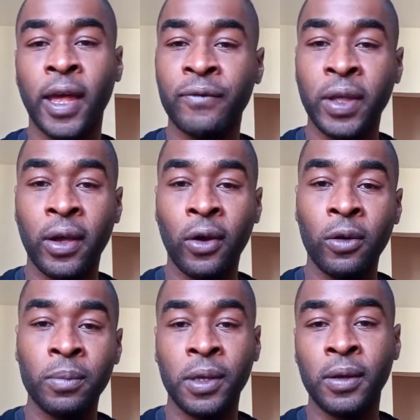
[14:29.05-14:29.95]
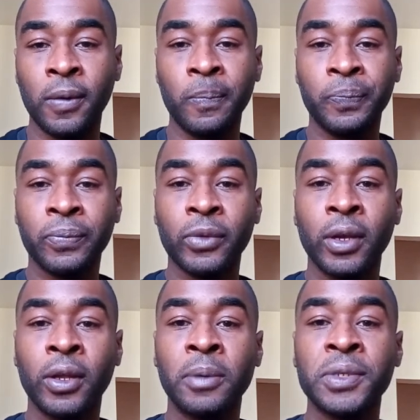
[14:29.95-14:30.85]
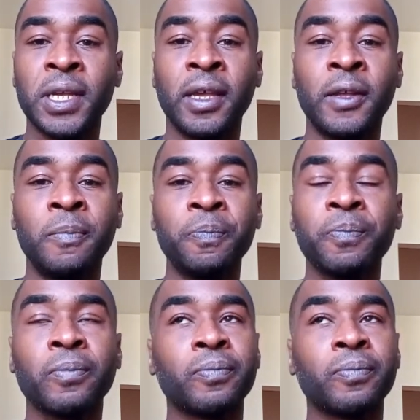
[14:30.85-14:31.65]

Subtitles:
left that hurt me. You know what I'm saying?